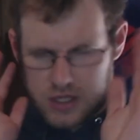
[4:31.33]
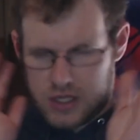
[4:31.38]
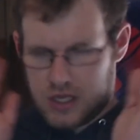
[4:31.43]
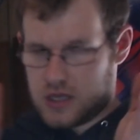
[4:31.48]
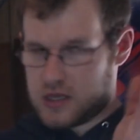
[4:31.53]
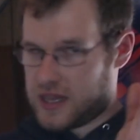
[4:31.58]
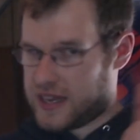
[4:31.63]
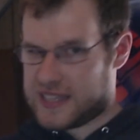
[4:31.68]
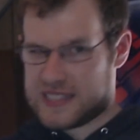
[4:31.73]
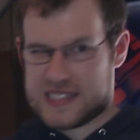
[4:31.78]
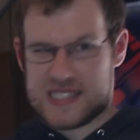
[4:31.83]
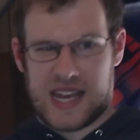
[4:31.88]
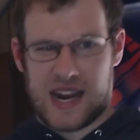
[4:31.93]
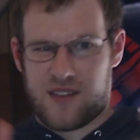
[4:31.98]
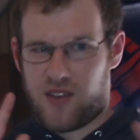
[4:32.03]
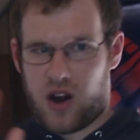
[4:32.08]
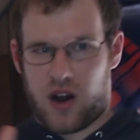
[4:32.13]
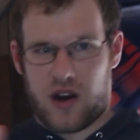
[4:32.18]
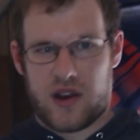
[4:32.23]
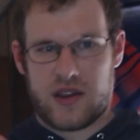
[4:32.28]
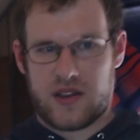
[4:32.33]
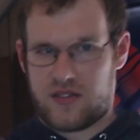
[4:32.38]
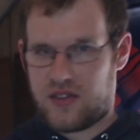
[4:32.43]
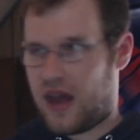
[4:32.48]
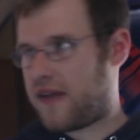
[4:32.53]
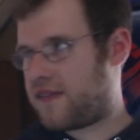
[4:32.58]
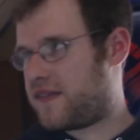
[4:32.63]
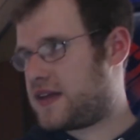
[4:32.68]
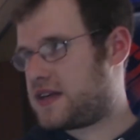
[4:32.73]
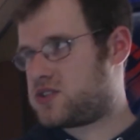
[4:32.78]
Like I said, I've already
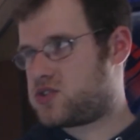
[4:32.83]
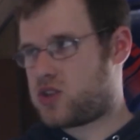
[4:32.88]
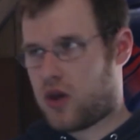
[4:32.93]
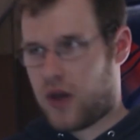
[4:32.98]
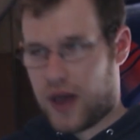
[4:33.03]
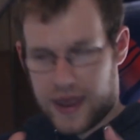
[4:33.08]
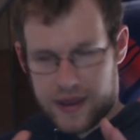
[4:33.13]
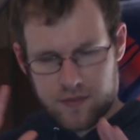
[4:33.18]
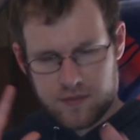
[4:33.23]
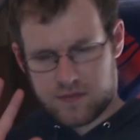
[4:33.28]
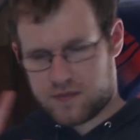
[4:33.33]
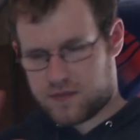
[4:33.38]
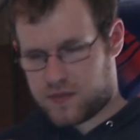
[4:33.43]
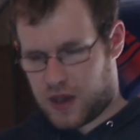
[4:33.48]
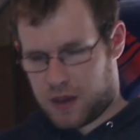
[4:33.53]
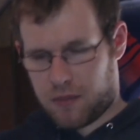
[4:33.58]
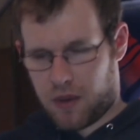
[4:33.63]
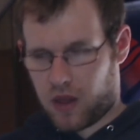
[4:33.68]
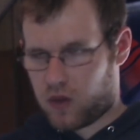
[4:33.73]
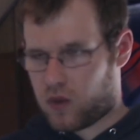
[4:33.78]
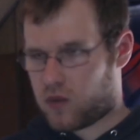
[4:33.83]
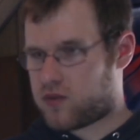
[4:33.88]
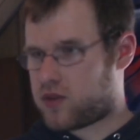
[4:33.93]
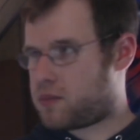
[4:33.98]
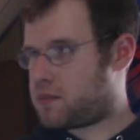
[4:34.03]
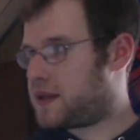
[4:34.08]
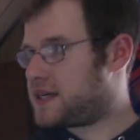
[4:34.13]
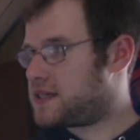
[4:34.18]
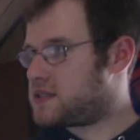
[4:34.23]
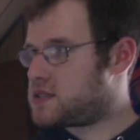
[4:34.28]
done this, so I'm all over the
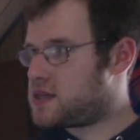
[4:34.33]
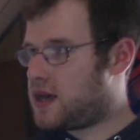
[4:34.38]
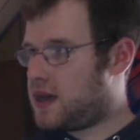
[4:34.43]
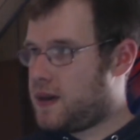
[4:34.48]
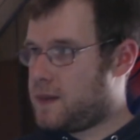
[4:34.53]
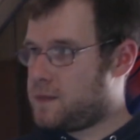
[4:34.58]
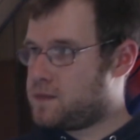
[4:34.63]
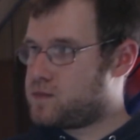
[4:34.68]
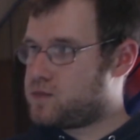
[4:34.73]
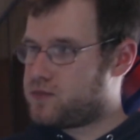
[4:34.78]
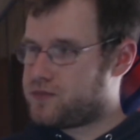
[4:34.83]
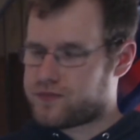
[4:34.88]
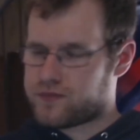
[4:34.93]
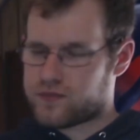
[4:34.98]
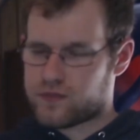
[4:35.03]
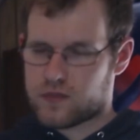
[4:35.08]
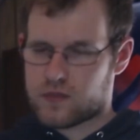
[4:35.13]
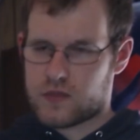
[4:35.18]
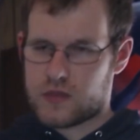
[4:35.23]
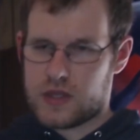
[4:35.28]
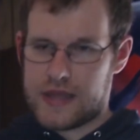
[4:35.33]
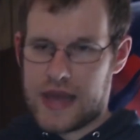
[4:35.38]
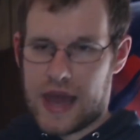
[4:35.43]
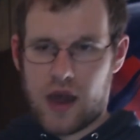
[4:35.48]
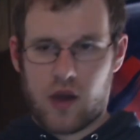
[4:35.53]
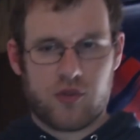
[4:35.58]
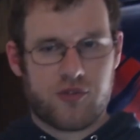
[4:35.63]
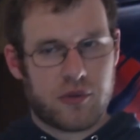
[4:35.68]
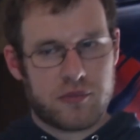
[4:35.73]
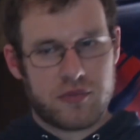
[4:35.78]
place. Now,
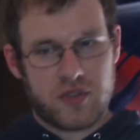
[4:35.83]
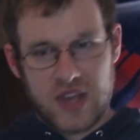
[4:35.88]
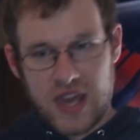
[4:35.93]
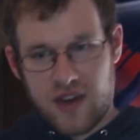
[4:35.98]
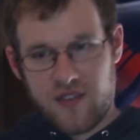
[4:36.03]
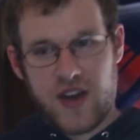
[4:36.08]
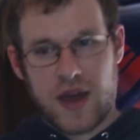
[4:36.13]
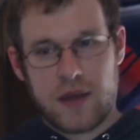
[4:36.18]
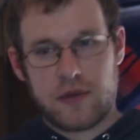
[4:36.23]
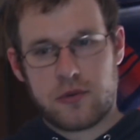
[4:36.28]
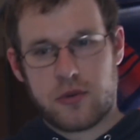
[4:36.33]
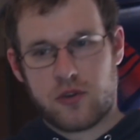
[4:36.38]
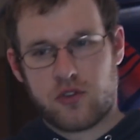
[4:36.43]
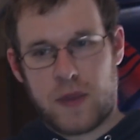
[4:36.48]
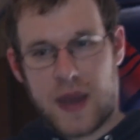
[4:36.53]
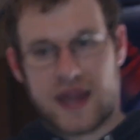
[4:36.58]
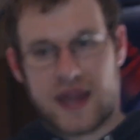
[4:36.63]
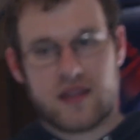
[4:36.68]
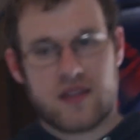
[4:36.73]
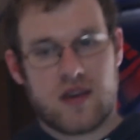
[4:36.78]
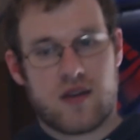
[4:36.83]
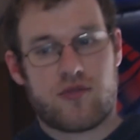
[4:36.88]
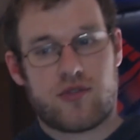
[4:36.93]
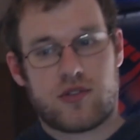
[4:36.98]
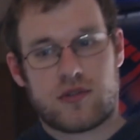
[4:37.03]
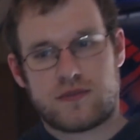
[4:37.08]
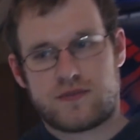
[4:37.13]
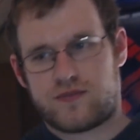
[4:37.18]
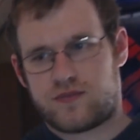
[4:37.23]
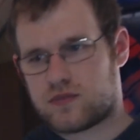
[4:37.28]
from DFM's perspective,
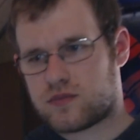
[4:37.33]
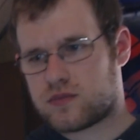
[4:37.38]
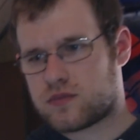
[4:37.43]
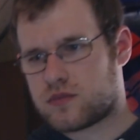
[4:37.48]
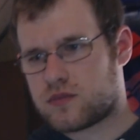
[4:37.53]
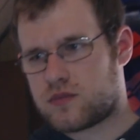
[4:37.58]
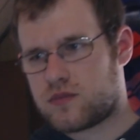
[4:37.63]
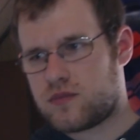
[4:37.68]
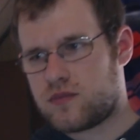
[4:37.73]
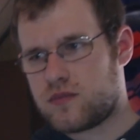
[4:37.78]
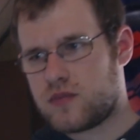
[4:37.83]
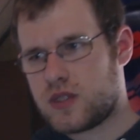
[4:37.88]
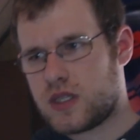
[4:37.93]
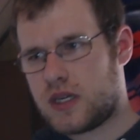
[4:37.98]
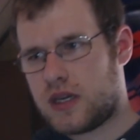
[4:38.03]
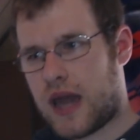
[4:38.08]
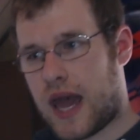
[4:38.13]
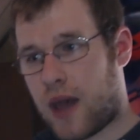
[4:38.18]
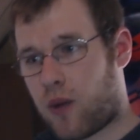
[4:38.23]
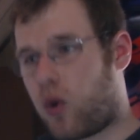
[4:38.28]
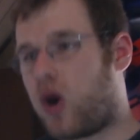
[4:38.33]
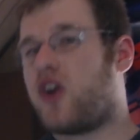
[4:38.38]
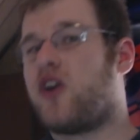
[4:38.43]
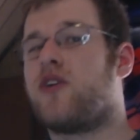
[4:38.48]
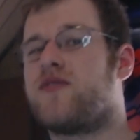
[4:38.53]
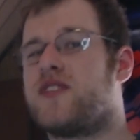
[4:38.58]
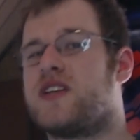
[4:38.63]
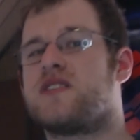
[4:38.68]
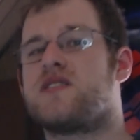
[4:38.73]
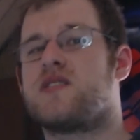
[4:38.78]
I wonder
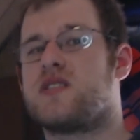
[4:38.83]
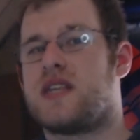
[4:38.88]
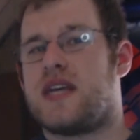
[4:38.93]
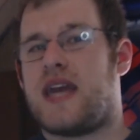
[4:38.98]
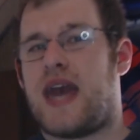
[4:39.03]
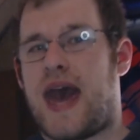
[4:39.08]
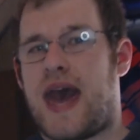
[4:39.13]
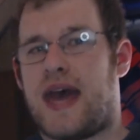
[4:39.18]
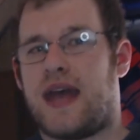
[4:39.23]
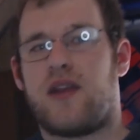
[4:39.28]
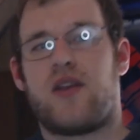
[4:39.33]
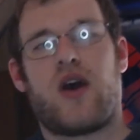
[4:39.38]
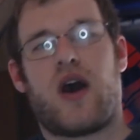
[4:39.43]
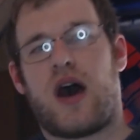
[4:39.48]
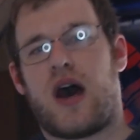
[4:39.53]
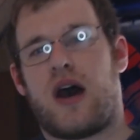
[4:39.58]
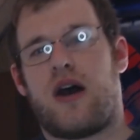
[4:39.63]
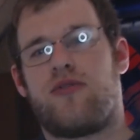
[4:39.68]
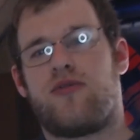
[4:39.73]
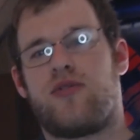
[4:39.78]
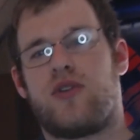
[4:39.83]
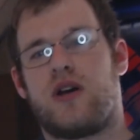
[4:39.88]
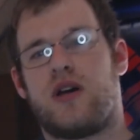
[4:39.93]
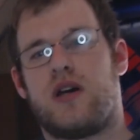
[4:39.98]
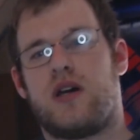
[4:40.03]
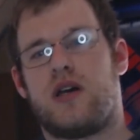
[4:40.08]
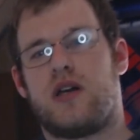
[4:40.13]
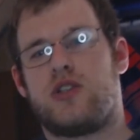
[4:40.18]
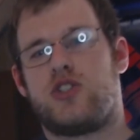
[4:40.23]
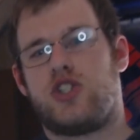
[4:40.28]
if this is the end of
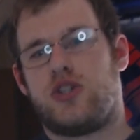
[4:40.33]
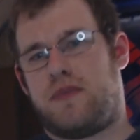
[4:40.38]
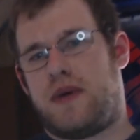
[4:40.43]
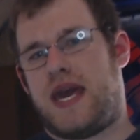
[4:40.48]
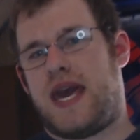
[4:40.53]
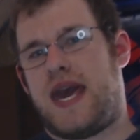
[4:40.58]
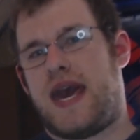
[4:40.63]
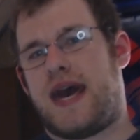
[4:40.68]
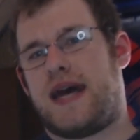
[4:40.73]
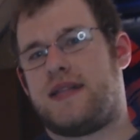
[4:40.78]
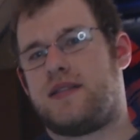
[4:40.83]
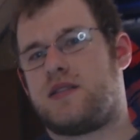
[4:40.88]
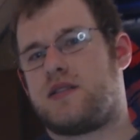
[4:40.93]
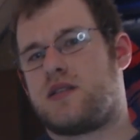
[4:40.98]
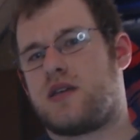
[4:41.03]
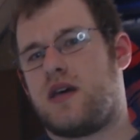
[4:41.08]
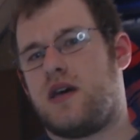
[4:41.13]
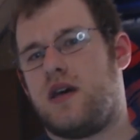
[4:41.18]
Japan's